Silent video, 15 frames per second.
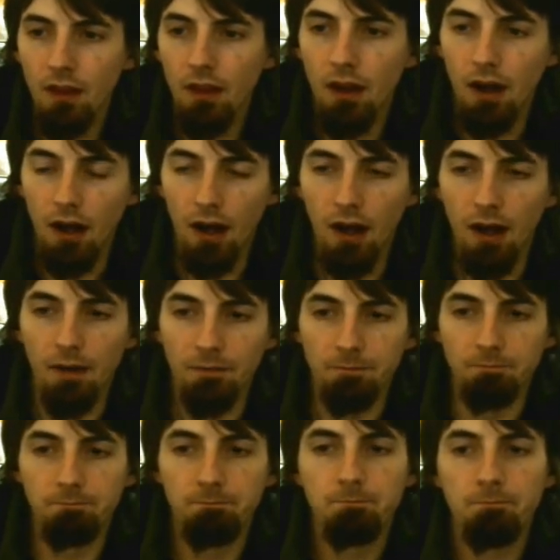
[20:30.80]

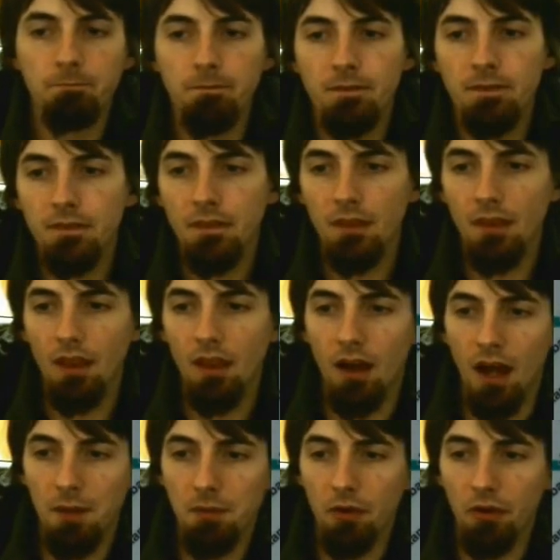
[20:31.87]
I'm
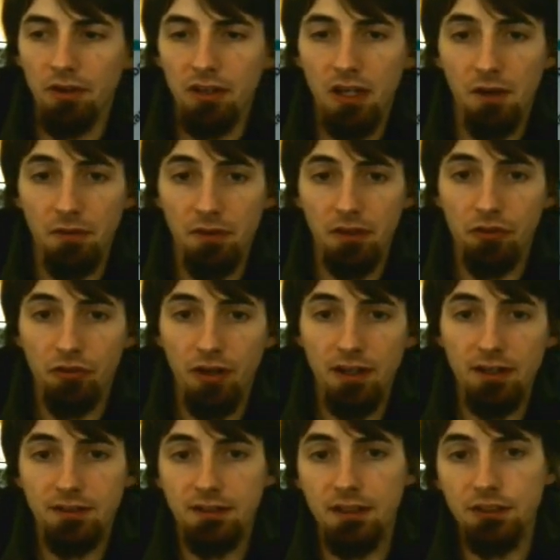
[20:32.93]
going to cover the train
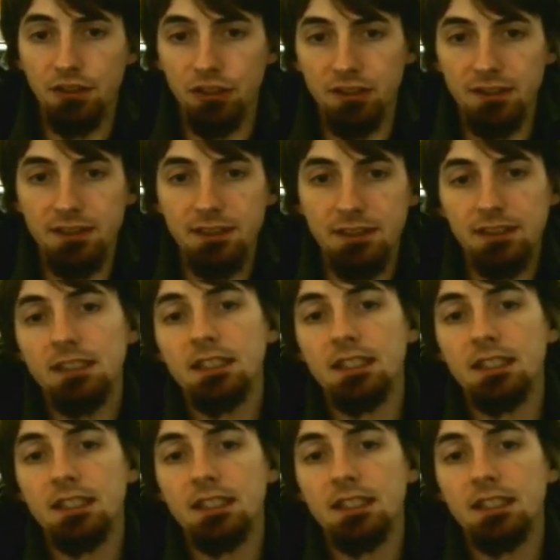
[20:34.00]
stations